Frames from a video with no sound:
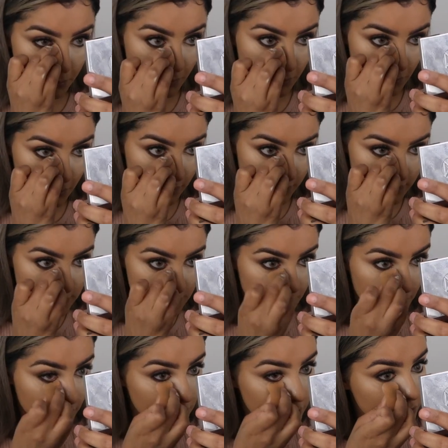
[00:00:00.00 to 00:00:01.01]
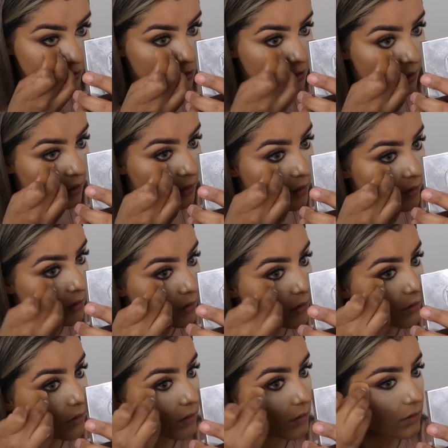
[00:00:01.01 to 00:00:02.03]
beauty sponge.
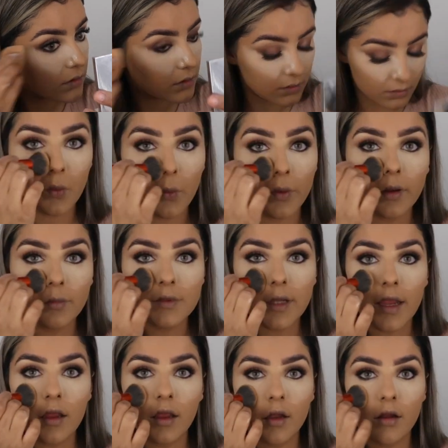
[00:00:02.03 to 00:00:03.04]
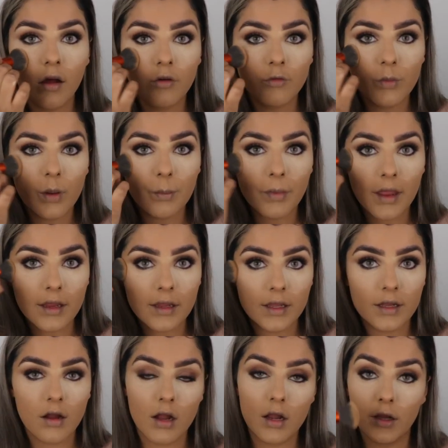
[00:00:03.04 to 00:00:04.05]
When I'm taking off my
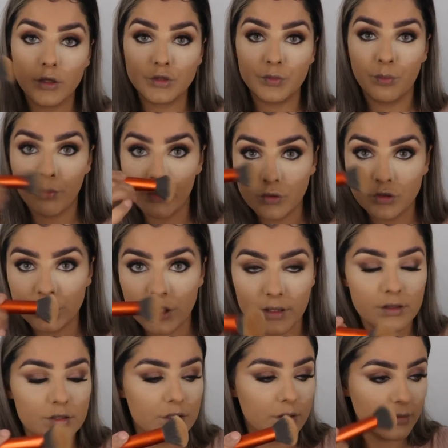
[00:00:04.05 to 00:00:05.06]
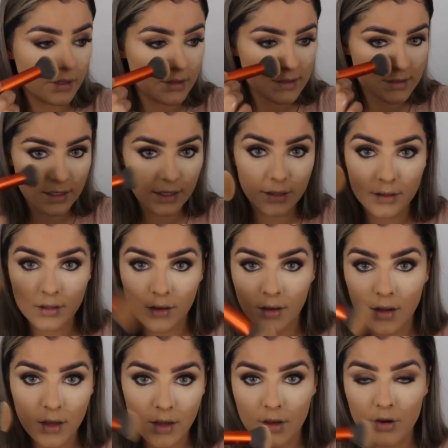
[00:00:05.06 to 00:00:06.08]
baking, I like to push it into my skin
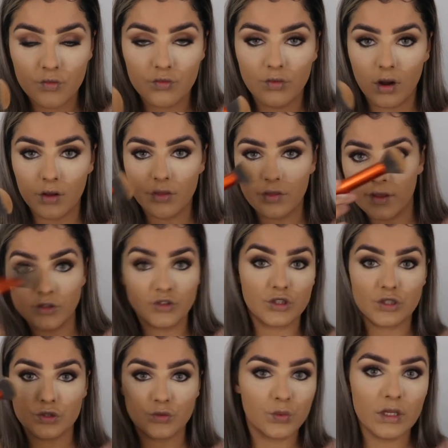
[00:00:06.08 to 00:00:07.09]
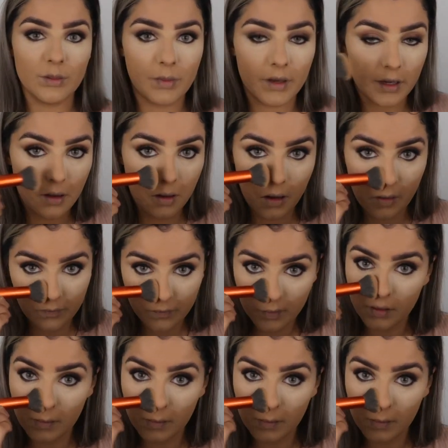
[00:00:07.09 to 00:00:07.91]
rather than just sweeping it off,